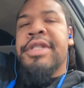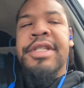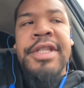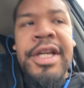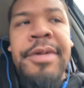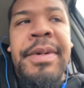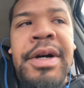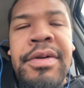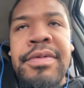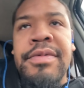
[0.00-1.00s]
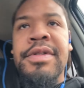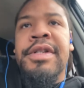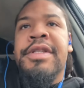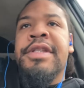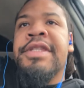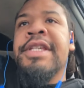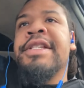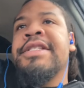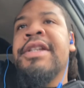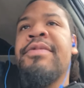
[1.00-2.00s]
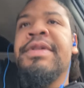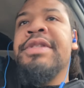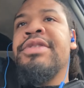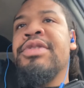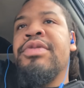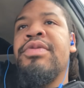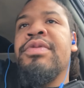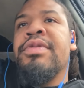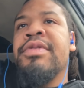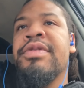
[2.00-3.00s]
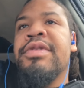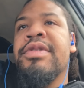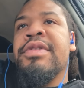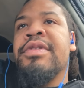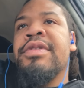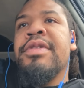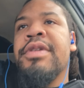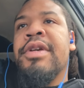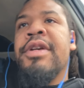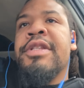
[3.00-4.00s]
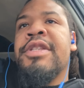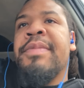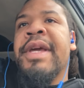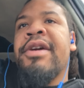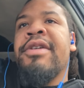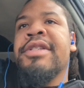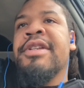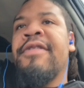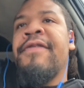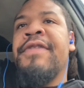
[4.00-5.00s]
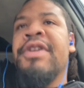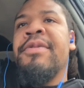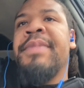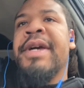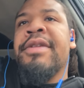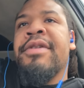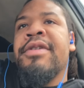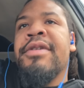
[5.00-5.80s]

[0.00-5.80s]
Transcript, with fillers: just think about the things that we do to make ourselves feel better